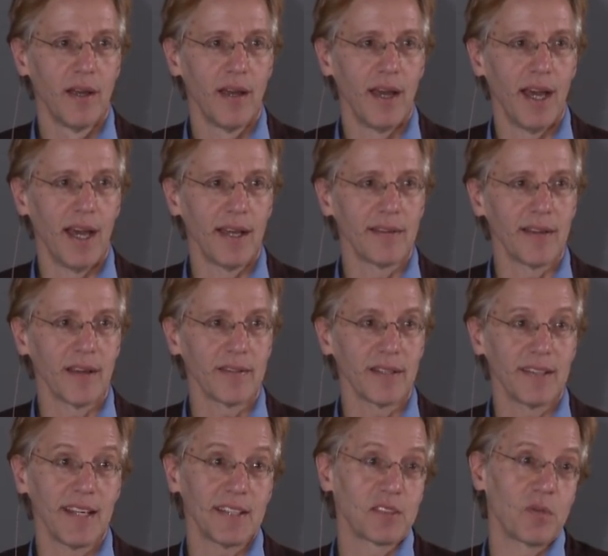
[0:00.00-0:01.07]
And I
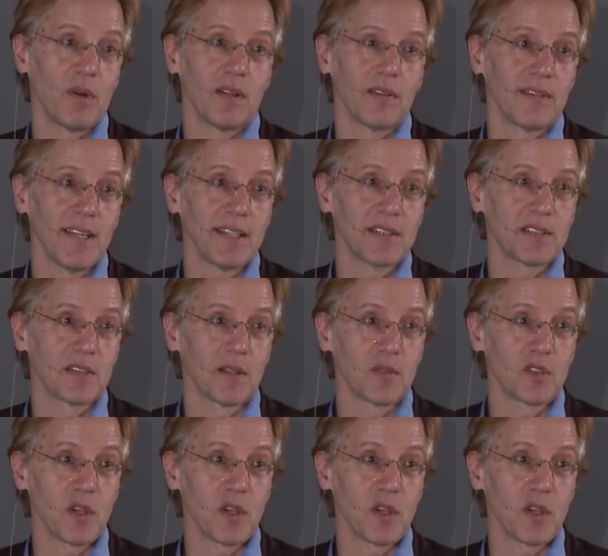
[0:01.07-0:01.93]
think that's, what, that's you know,